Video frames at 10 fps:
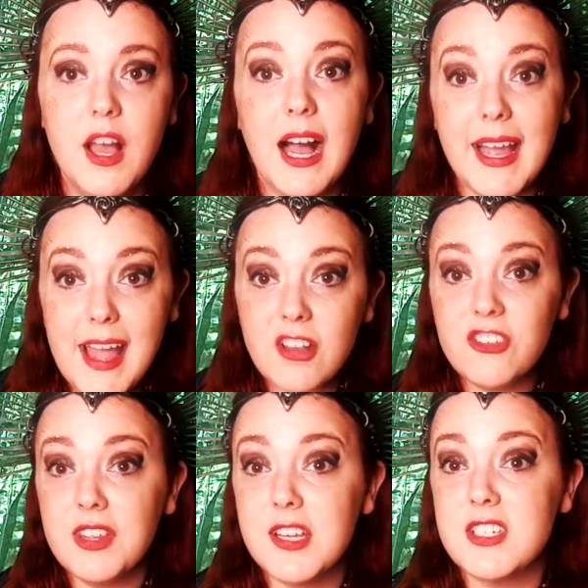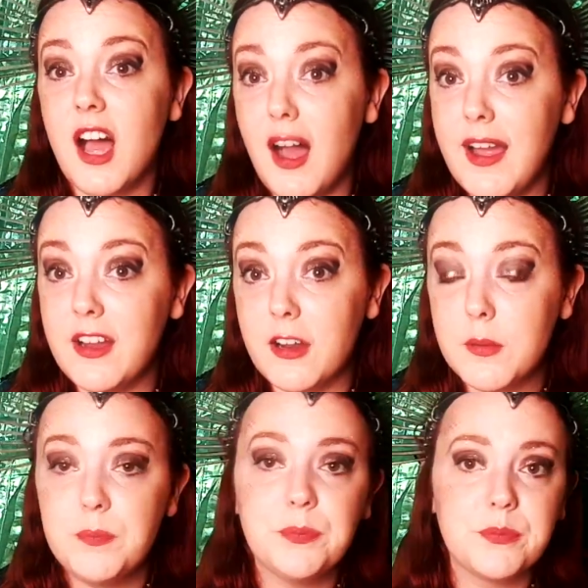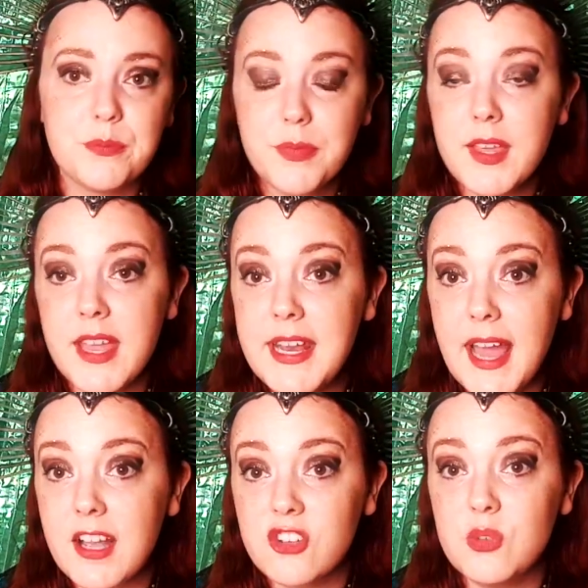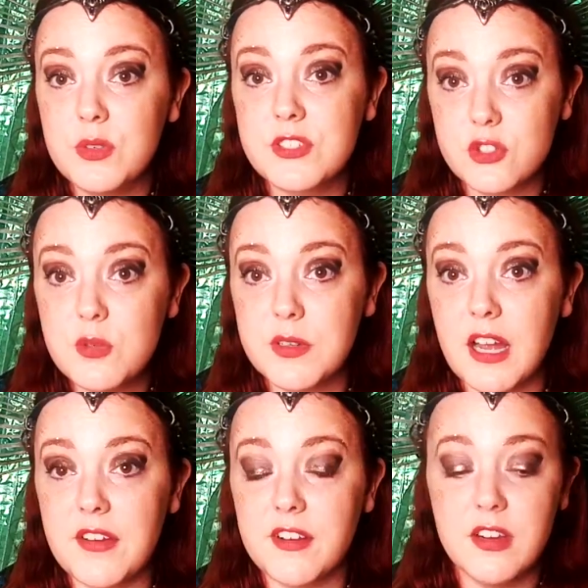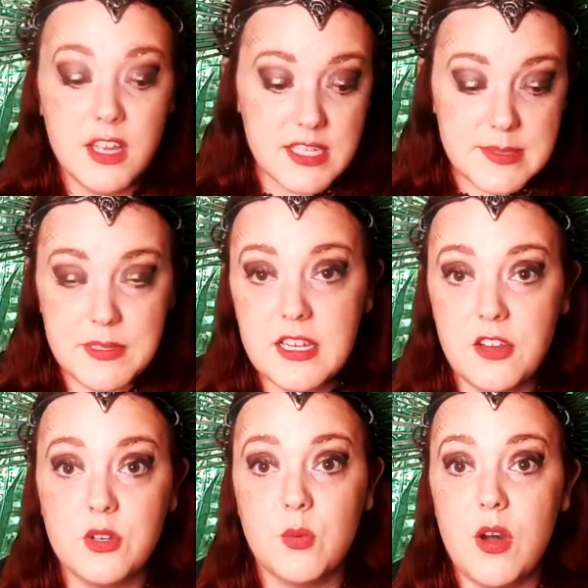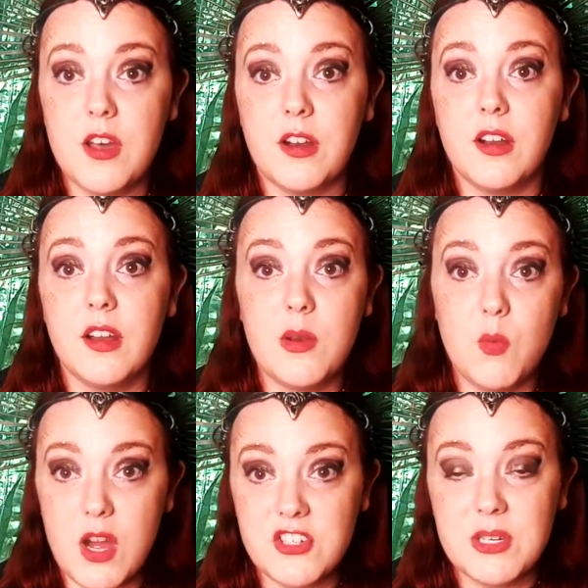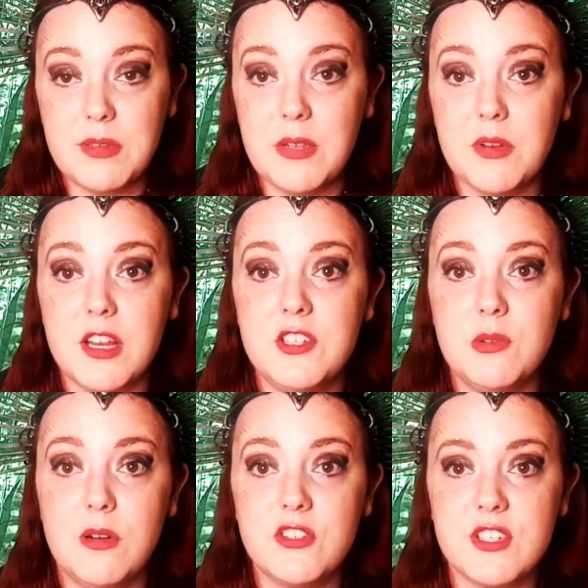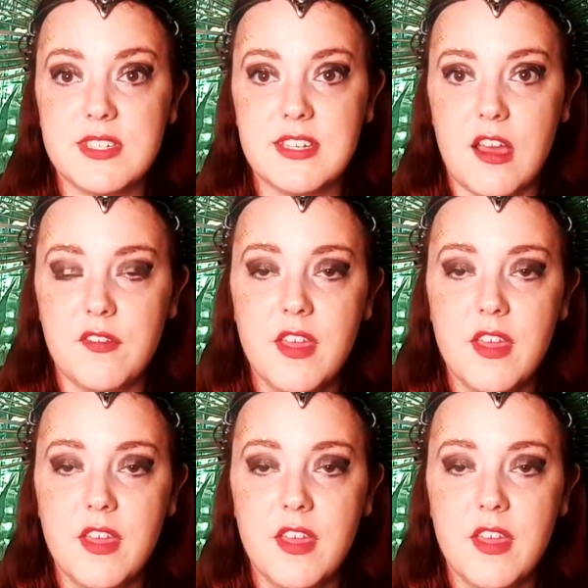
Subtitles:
I actually like to hire an actual scuba diver to be underwater and watching me when I do ocean stuff.